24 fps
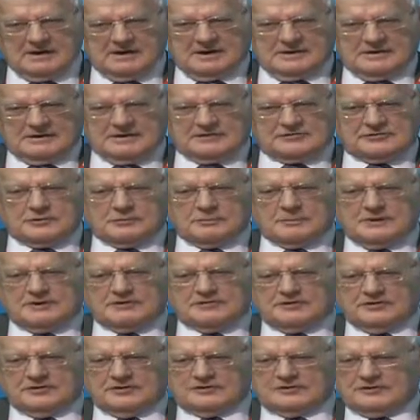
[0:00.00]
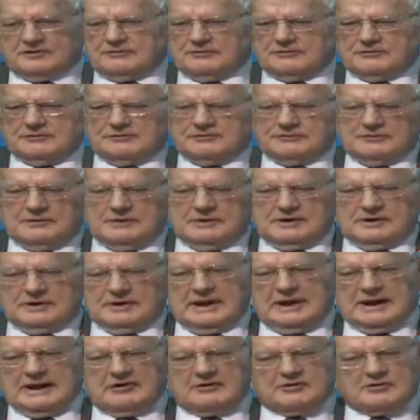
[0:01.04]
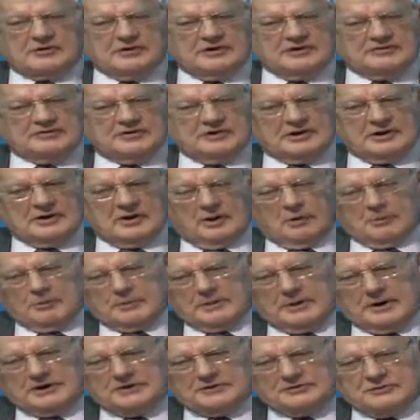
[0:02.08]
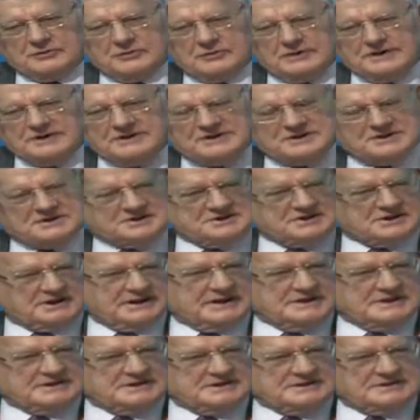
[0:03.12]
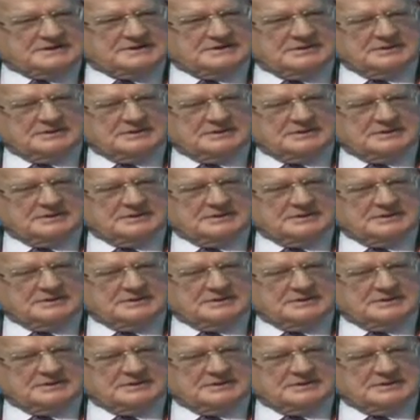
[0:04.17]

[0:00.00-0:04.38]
There's a business of increasing operational interchange